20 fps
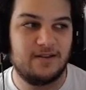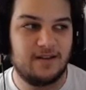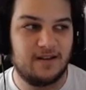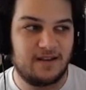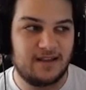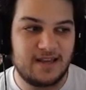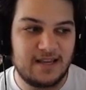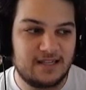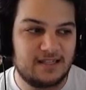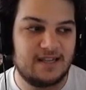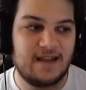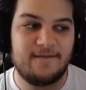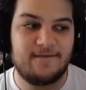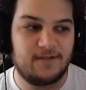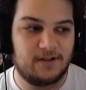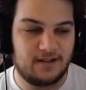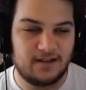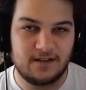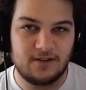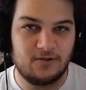He's
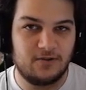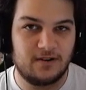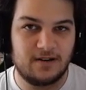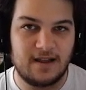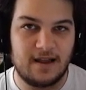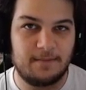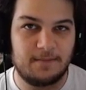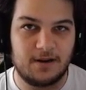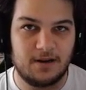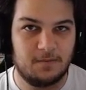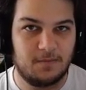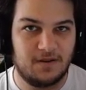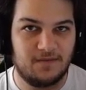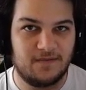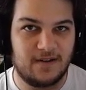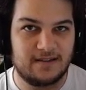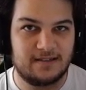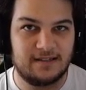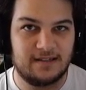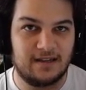definitely a unit that I'm going to be
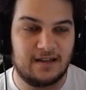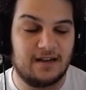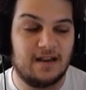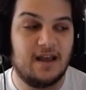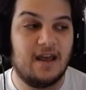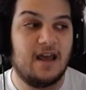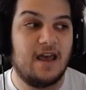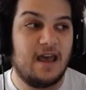investing in